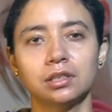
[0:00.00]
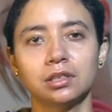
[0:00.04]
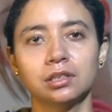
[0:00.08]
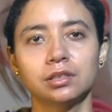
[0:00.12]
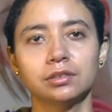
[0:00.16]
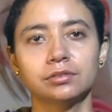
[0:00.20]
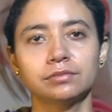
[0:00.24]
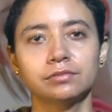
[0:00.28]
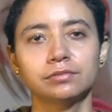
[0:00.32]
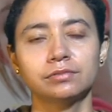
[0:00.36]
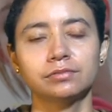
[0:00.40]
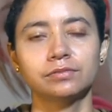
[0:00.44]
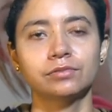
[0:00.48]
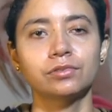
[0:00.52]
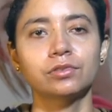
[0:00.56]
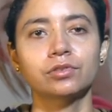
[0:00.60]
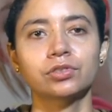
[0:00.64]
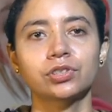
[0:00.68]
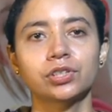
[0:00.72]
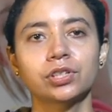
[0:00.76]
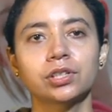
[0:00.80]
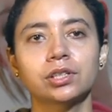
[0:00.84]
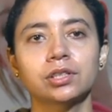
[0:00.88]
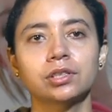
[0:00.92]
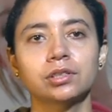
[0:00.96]
uh,
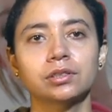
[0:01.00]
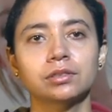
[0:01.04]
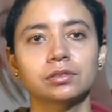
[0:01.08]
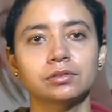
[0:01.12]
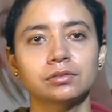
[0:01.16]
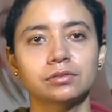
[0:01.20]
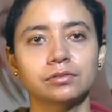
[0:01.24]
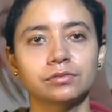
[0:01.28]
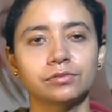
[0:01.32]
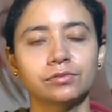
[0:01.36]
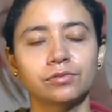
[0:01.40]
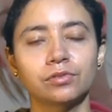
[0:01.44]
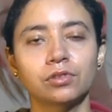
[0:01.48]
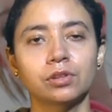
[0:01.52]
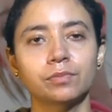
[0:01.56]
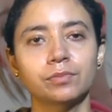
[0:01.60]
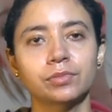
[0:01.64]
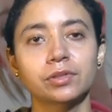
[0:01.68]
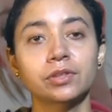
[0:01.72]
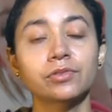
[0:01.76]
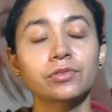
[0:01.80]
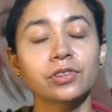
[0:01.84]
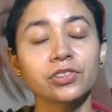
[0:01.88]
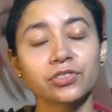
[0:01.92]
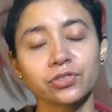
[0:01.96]
folk theatre
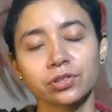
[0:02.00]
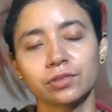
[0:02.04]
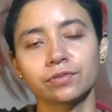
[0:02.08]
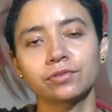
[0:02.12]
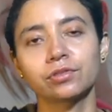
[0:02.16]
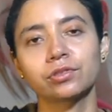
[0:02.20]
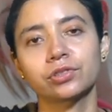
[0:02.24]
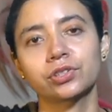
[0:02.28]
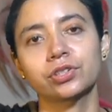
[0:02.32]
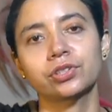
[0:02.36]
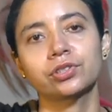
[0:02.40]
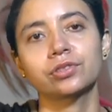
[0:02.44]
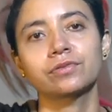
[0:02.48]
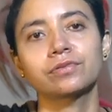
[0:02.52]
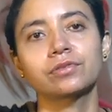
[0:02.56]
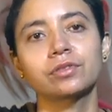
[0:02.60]
forms, the regional folk theatre